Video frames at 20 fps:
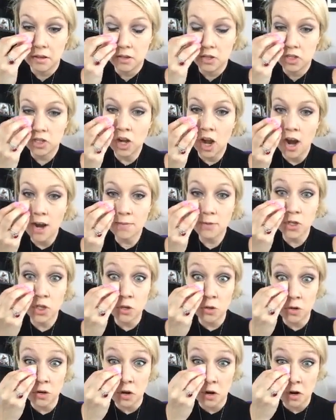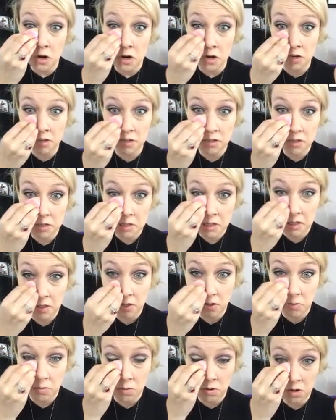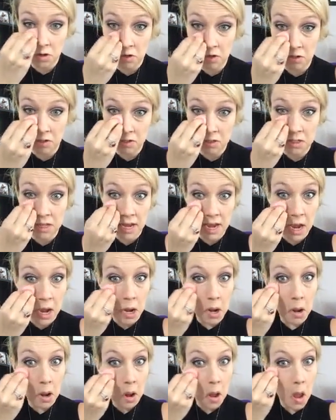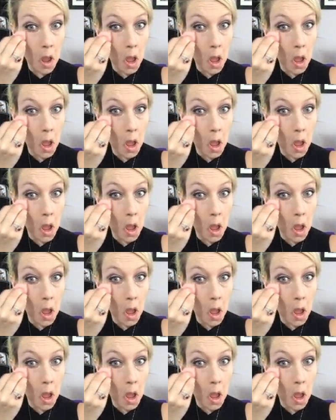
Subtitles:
Sharpshooters, the world's like